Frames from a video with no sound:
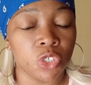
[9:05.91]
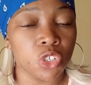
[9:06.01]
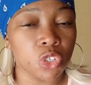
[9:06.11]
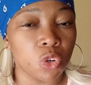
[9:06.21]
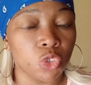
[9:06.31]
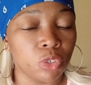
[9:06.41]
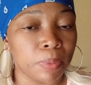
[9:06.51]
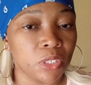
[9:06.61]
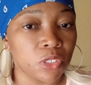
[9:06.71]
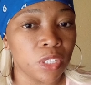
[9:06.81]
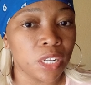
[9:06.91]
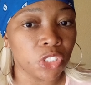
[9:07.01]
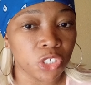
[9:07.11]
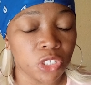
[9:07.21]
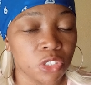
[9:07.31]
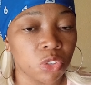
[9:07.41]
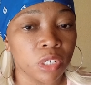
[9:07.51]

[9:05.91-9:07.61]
You're just called to particular churches.